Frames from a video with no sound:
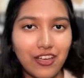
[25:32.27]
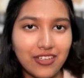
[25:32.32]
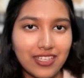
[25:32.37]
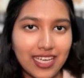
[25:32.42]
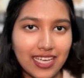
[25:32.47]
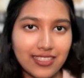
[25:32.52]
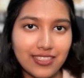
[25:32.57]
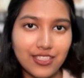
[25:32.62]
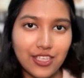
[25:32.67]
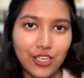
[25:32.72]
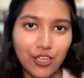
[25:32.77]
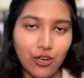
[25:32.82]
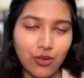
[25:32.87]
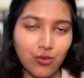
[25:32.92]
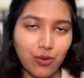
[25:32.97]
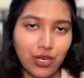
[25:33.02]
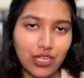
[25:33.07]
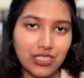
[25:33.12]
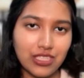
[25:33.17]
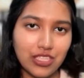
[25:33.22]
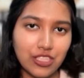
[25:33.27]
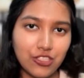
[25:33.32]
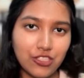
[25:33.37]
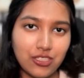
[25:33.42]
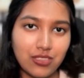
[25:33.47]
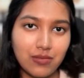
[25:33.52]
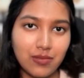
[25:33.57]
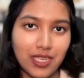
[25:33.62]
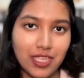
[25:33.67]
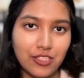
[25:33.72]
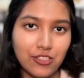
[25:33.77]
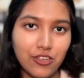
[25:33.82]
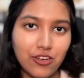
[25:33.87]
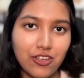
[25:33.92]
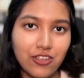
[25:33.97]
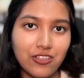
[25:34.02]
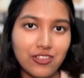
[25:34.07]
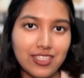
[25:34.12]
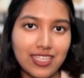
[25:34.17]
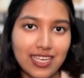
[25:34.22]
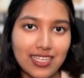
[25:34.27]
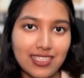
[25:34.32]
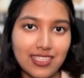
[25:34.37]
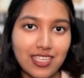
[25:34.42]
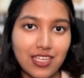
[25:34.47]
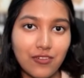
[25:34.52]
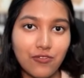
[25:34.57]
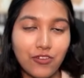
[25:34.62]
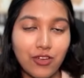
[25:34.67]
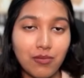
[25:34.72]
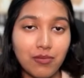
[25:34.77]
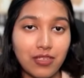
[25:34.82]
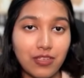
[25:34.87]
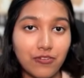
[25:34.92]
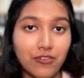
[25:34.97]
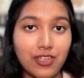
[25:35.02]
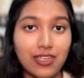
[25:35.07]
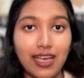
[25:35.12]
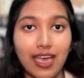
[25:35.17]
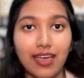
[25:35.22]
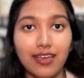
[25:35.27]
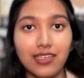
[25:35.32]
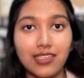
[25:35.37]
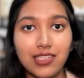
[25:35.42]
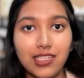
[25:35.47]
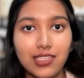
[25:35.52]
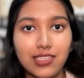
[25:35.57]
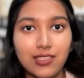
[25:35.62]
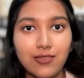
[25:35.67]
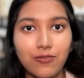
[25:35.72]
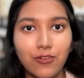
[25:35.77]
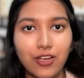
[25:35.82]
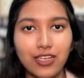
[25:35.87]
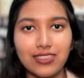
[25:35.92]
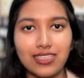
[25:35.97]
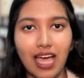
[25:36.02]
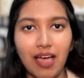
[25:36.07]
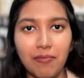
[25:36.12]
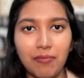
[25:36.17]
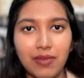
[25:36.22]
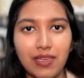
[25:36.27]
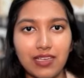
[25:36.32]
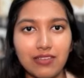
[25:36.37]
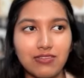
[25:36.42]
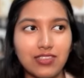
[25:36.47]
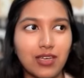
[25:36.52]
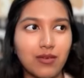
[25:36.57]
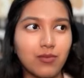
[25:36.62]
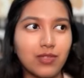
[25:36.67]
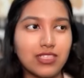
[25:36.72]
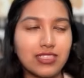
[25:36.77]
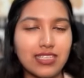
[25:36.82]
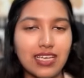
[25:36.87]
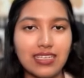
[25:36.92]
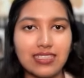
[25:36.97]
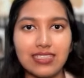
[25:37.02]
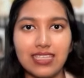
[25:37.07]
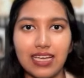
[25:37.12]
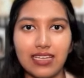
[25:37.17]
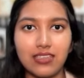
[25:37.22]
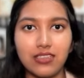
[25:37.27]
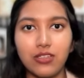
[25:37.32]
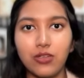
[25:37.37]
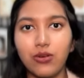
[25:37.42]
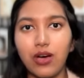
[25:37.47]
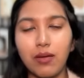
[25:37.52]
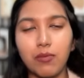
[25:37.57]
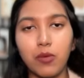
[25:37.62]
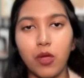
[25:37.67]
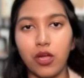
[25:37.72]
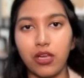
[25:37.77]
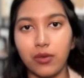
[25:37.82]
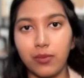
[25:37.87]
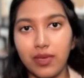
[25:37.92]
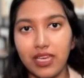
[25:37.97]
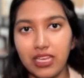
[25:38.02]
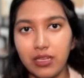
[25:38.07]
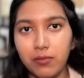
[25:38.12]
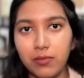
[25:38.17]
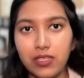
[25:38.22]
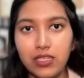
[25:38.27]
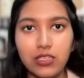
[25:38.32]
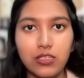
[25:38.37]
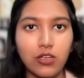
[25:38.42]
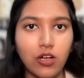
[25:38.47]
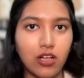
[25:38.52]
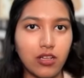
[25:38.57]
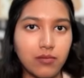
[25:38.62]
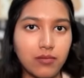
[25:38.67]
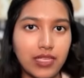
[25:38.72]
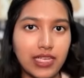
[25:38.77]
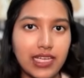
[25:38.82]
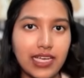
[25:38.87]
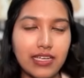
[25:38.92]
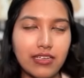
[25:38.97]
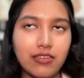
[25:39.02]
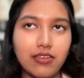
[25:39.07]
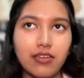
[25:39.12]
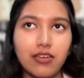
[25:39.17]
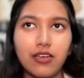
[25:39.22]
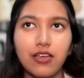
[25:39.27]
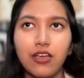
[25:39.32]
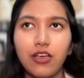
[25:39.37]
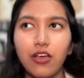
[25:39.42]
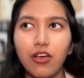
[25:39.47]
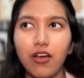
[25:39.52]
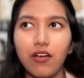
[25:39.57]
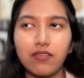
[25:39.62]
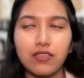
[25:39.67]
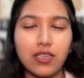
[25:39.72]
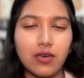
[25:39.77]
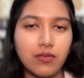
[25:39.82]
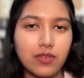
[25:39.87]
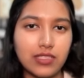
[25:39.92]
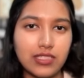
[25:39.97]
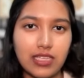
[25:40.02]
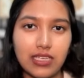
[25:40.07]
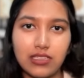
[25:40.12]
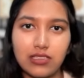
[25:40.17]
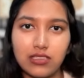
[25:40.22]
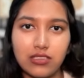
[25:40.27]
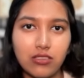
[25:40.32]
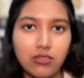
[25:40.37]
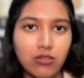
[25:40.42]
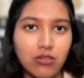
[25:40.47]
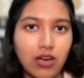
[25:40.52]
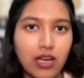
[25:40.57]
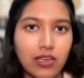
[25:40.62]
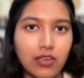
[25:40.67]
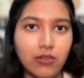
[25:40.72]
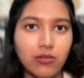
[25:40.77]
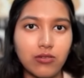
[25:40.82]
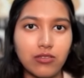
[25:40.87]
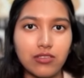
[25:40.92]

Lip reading: you're testing your voice agent, make sure you test it from different angles. For example, if someone says that, no, I'm not available, call me later. Or if someone says, no, I'm